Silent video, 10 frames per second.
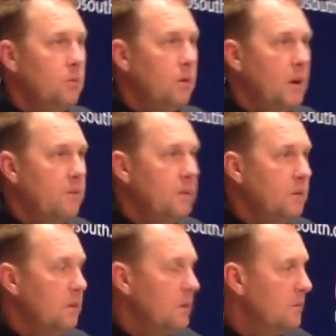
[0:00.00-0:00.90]
are
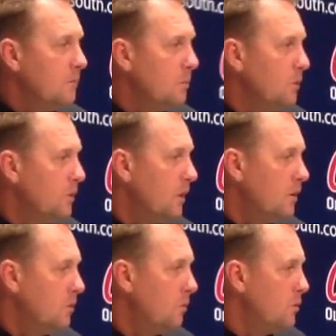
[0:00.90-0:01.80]
having some good
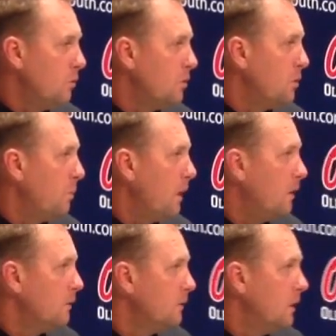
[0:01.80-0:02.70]
things to rejoice
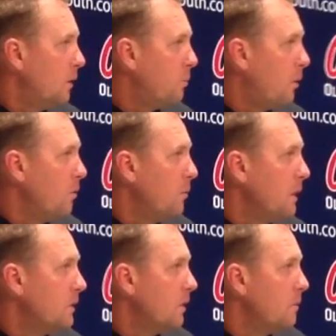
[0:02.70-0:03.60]
about in our program.
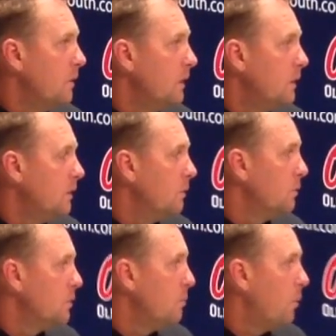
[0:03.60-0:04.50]
That's something that
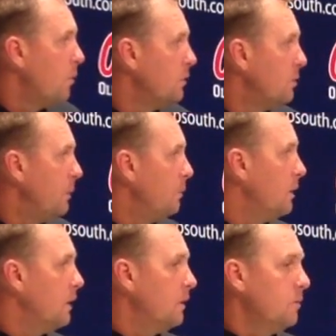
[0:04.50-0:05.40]
was important to me
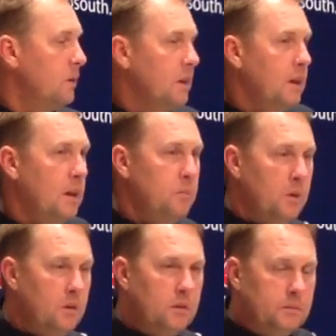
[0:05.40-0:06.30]
when I came
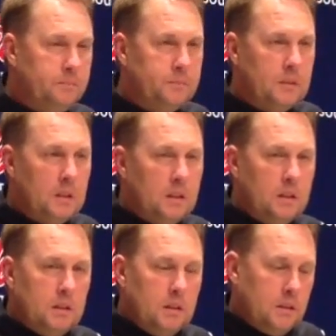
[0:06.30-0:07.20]
here,
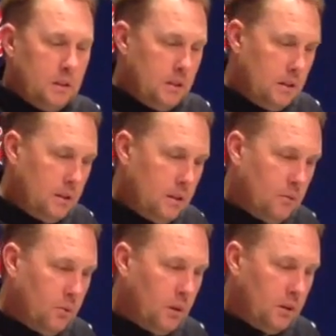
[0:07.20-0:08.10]
and
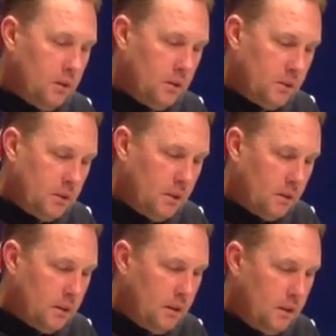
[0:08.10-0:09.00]
really good to see our
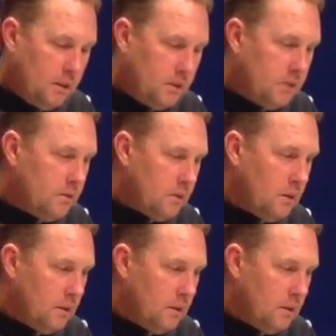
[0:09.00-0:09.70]
kids.